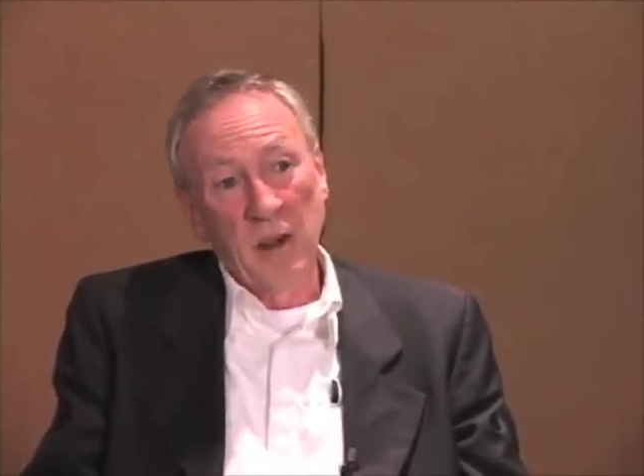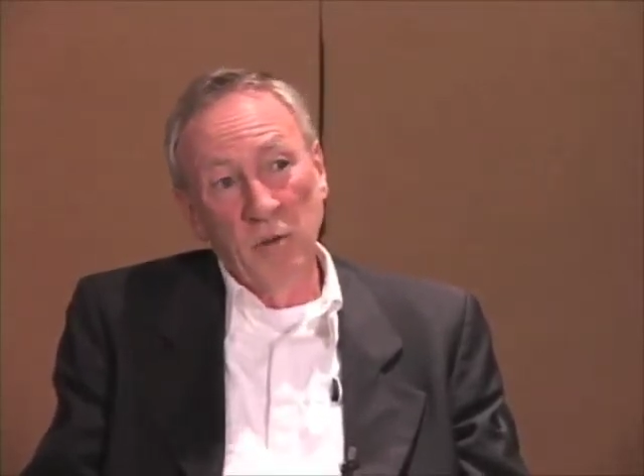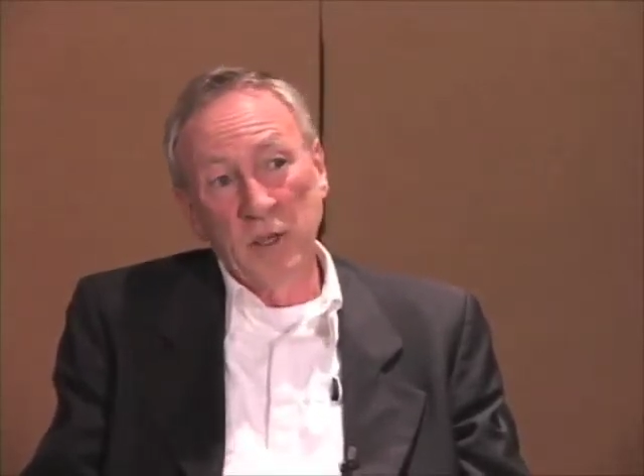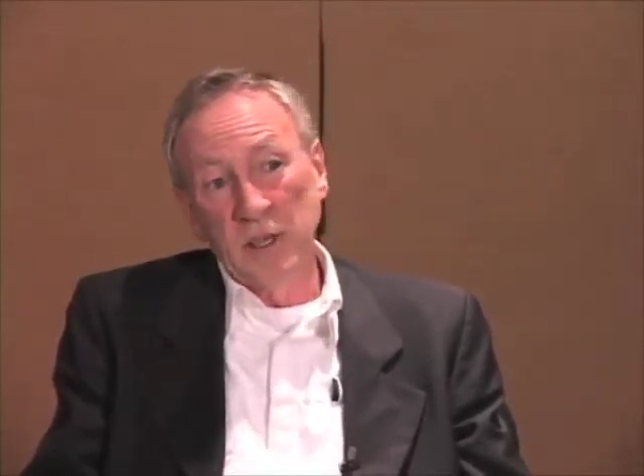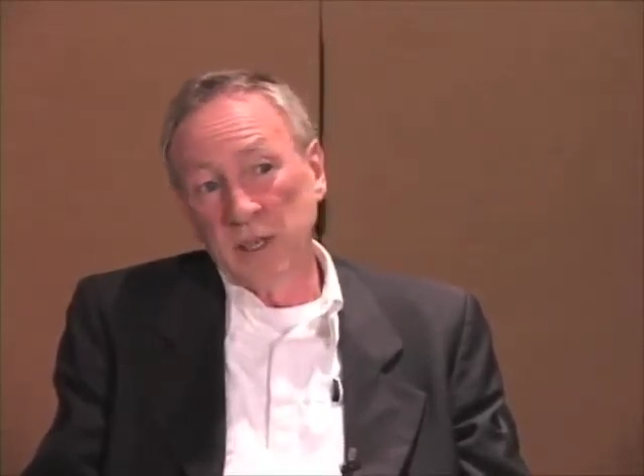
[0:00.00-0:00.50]

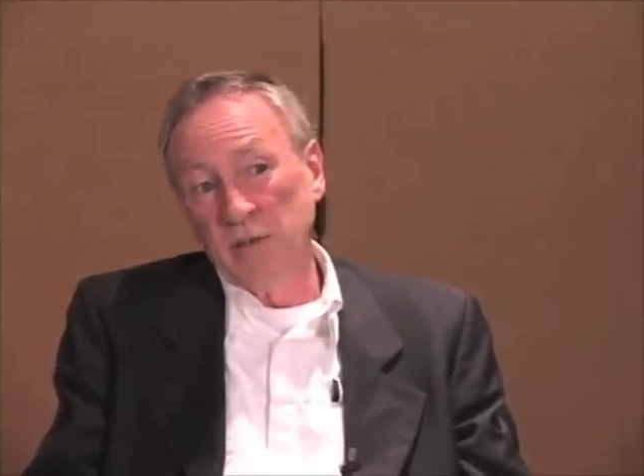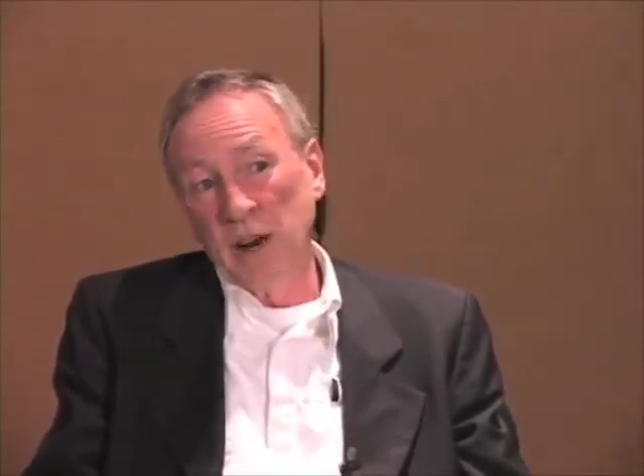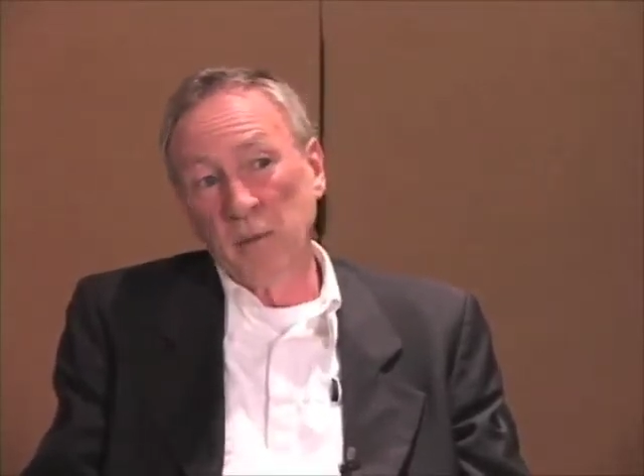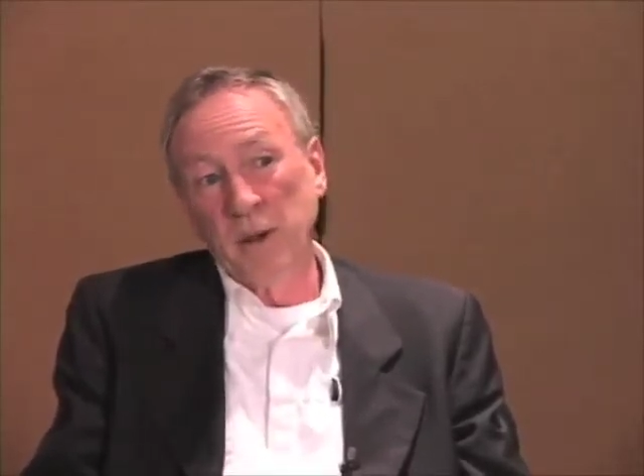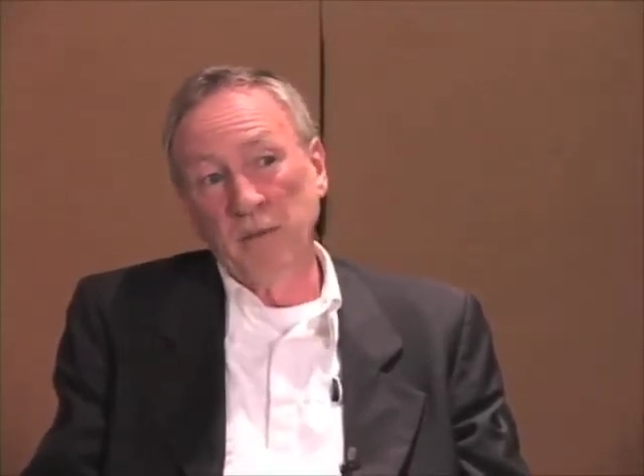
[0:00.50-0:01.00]
which is
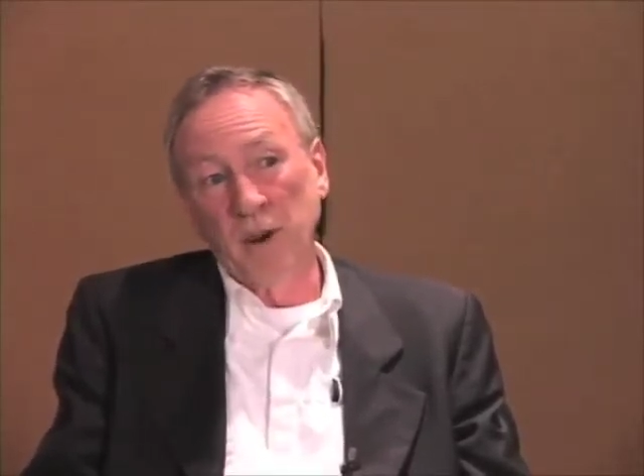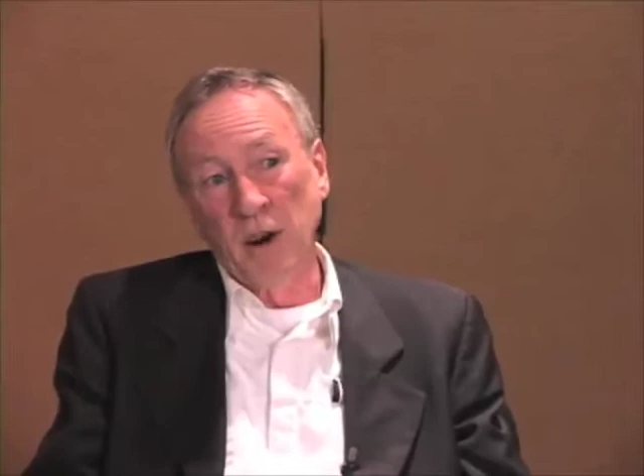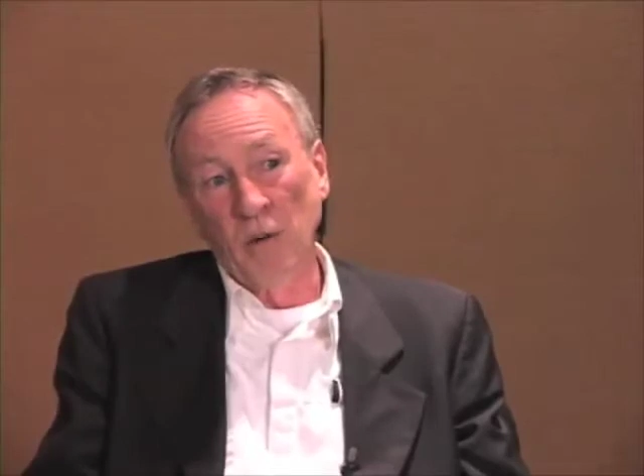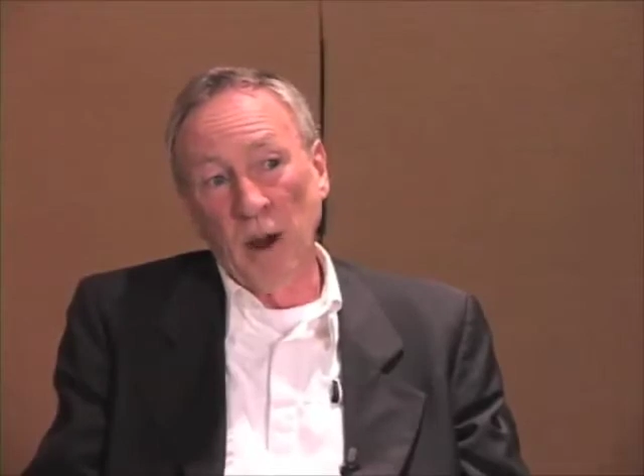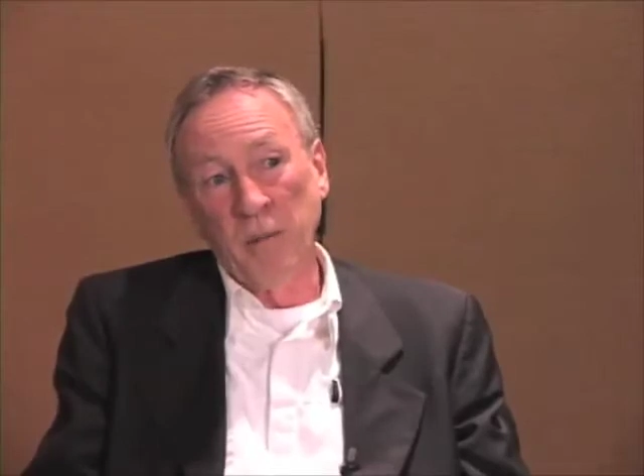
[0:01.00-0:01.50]
developing very
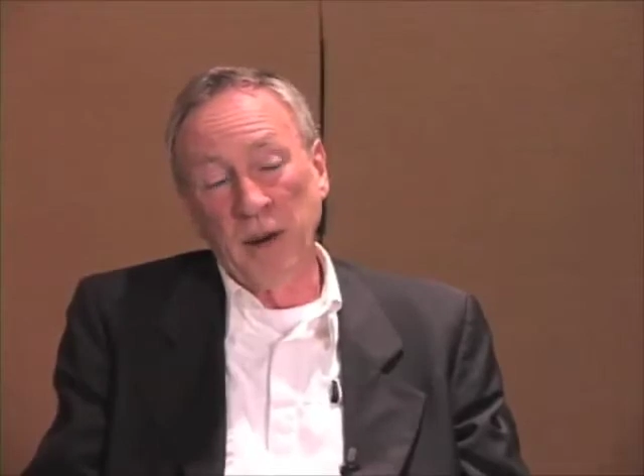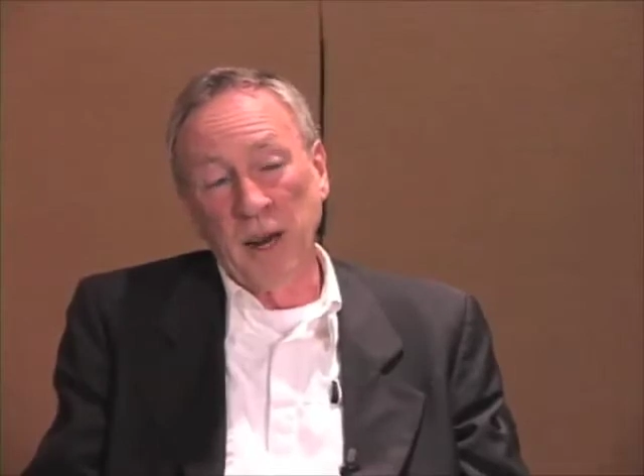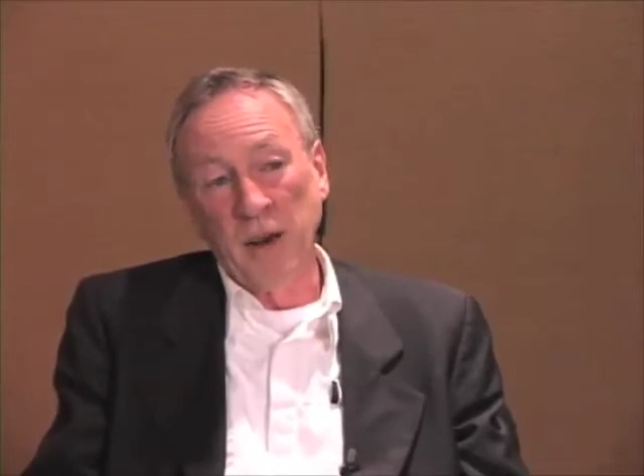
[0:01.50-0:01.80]
rapidly.